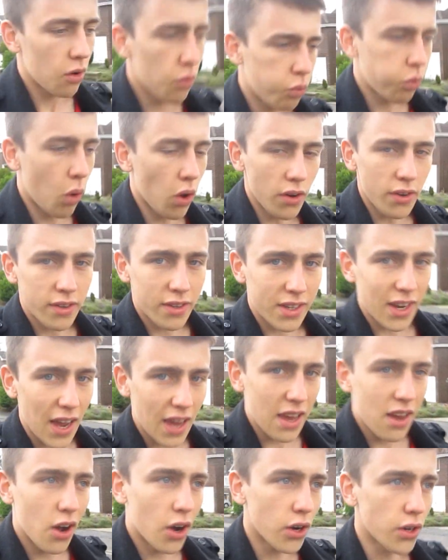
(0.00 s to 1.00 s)
a
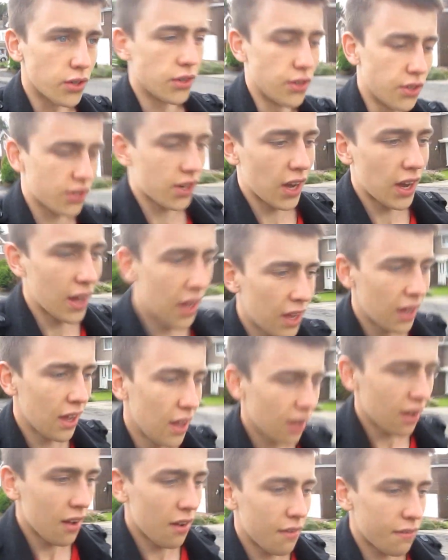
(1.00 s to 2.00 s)
one-day hunt
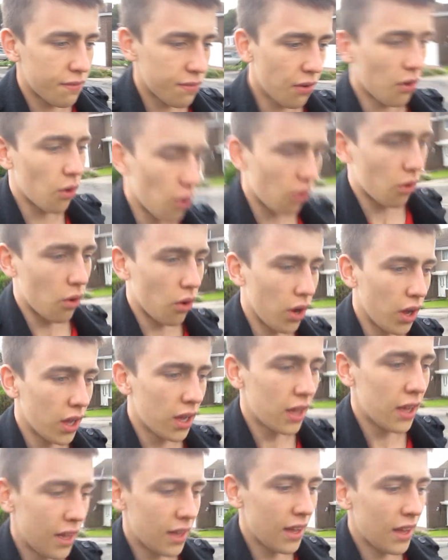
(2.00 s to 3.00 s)
for
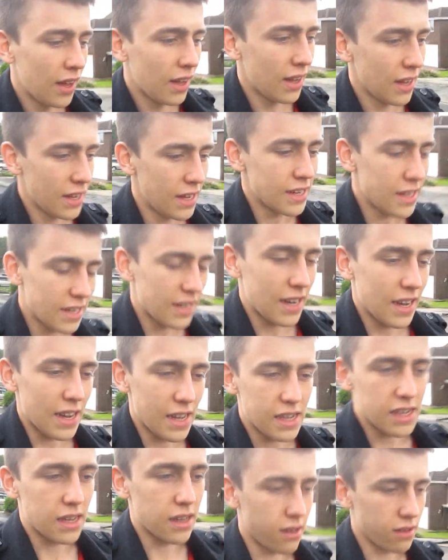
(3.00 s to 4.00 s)

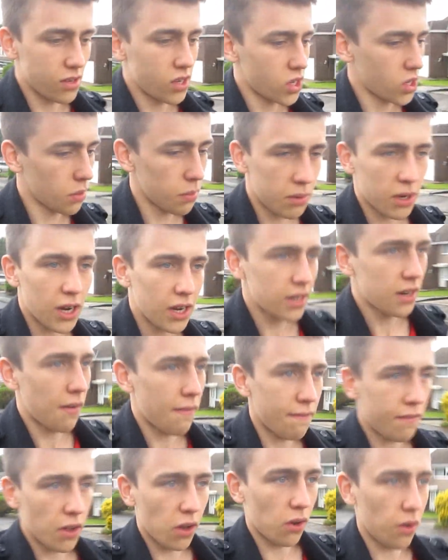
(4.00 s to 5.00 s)
some kind of
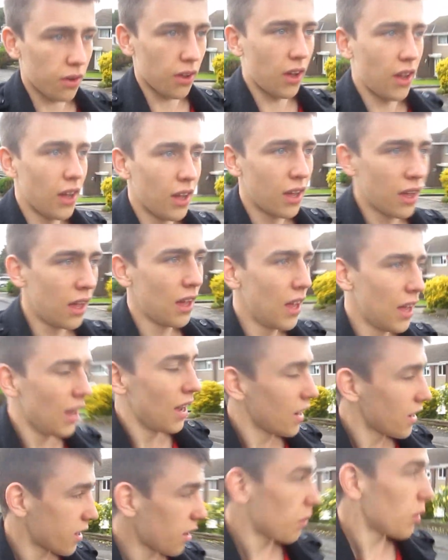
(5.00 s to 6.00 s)
folder.
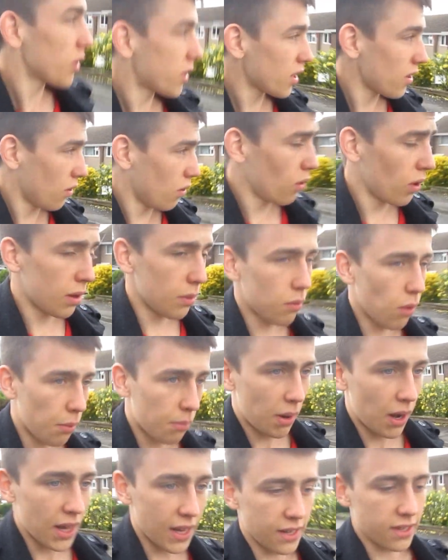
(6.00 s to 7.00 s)
Because I want it all in one
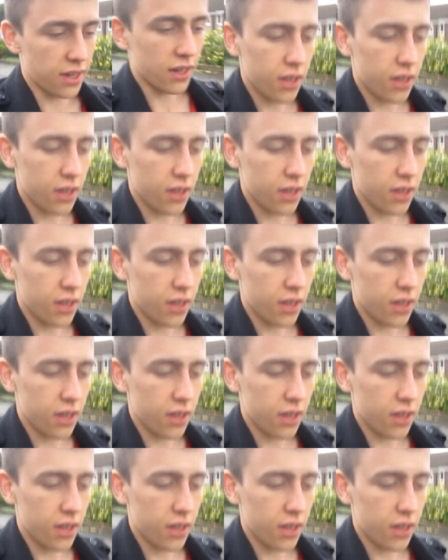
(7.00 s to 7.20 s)
place. I